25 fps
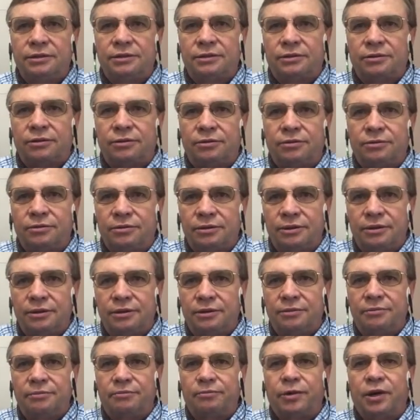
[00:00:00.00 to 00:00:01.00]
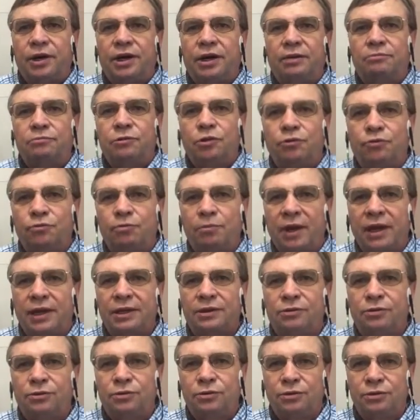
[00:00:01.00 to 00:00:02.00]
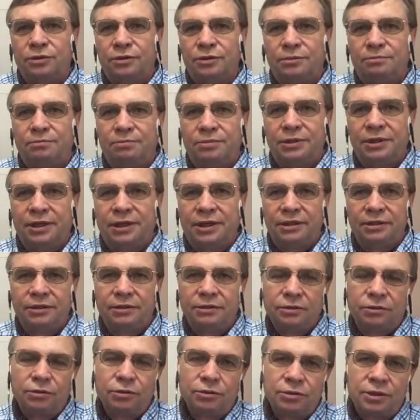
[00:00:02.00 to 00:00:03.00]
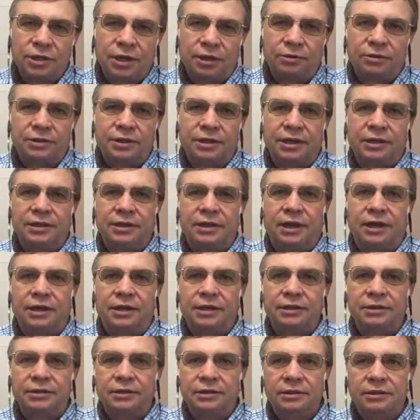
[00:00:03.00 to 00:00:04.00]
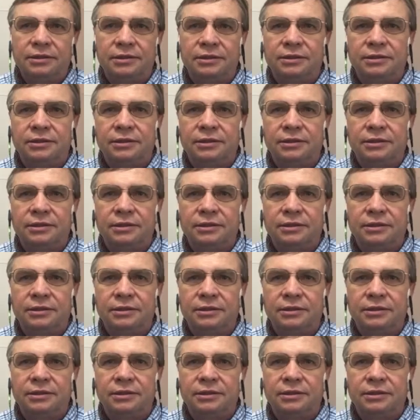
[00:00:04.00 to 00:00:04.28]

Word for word: So when I moved back to Europe in 2009,